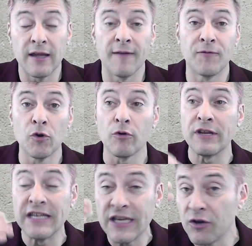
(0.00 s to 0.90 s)
if you're
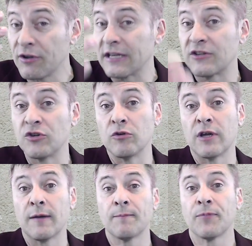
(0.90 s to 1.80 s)
yielding to
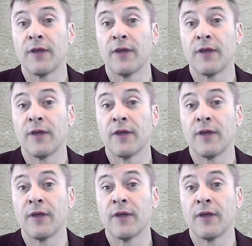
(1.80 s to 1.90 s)
him,